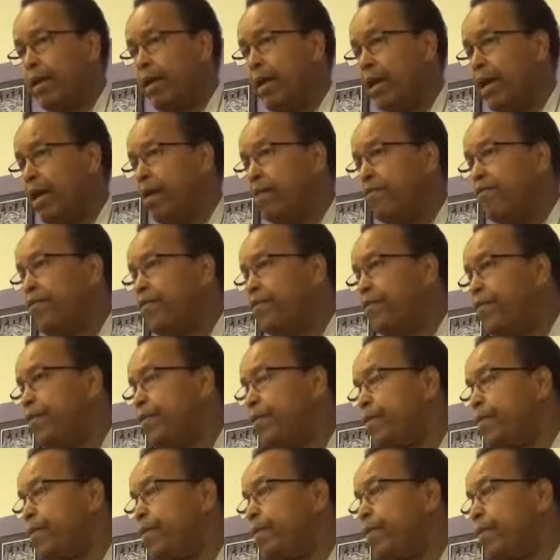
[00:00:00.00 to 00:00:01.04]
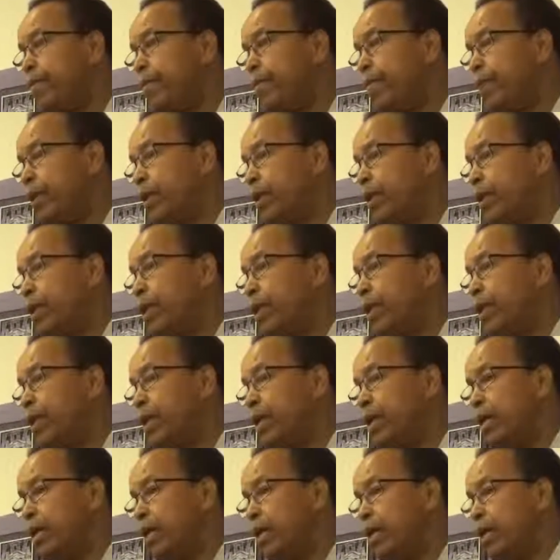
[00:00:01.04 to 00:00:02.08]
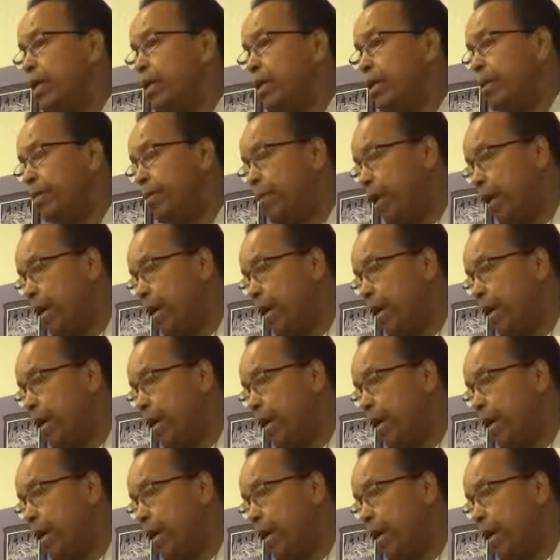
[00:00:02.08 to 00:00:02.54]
If the